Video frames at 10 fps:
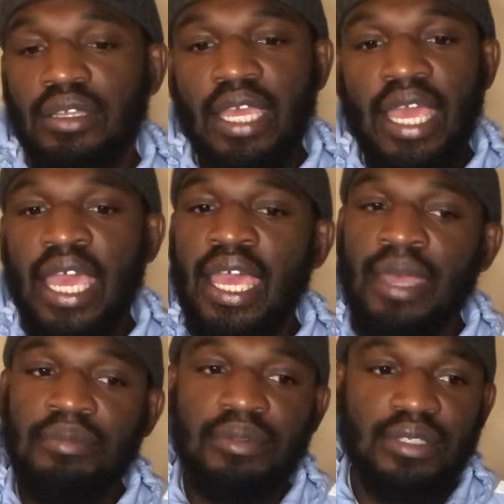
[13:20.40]

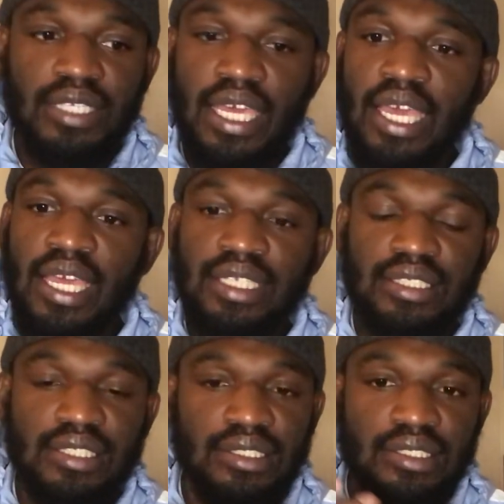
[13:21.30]
Ab, Khaz,
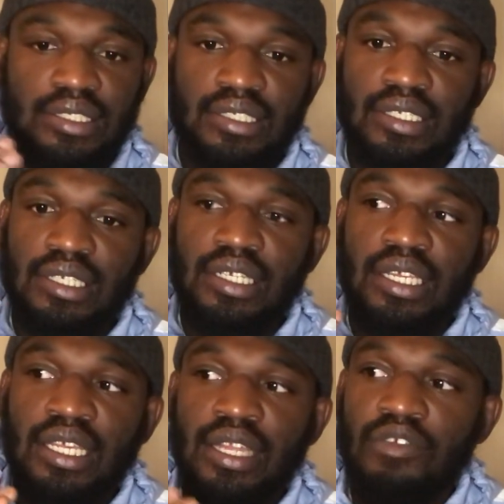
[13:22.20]

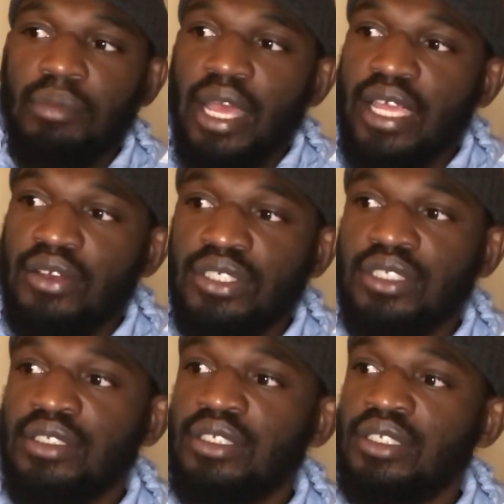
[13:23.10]
and everybody else
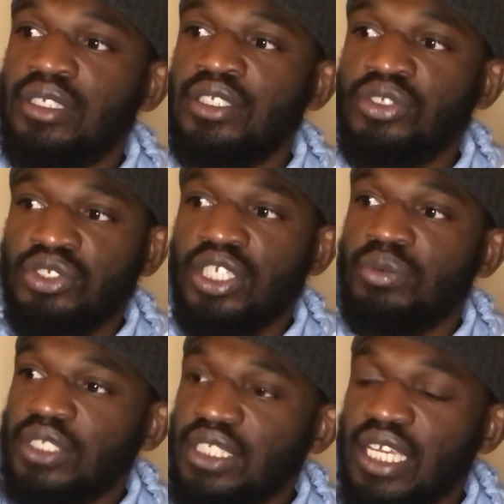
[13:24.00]
associated with
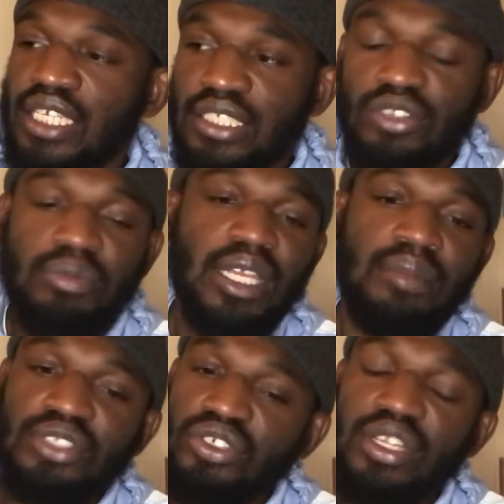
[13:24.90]
this case and OB, I'm
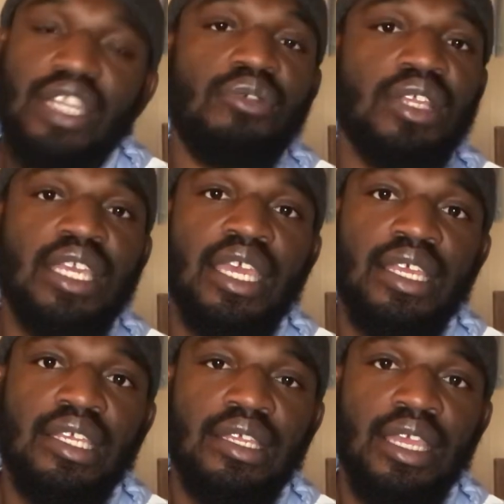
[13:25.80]
sure they don't look at
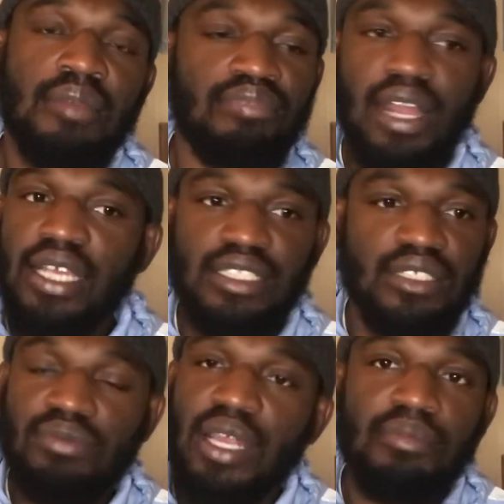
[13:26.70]
Braz as a
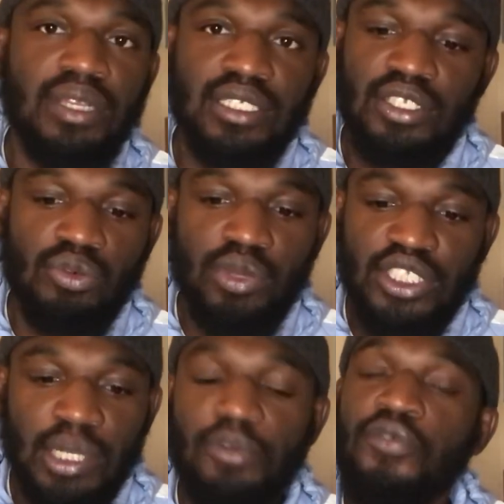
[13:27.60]
rat, because in no way,
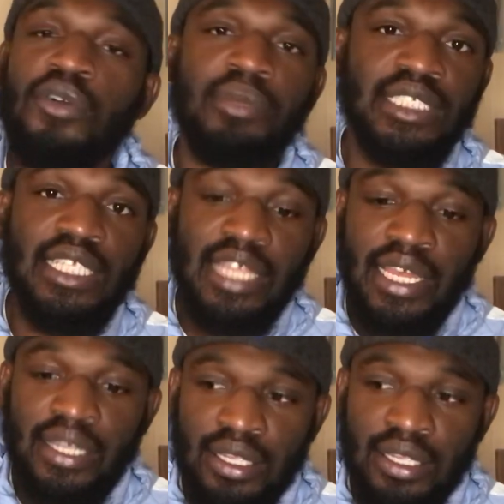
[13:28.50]
shape, or form is he that.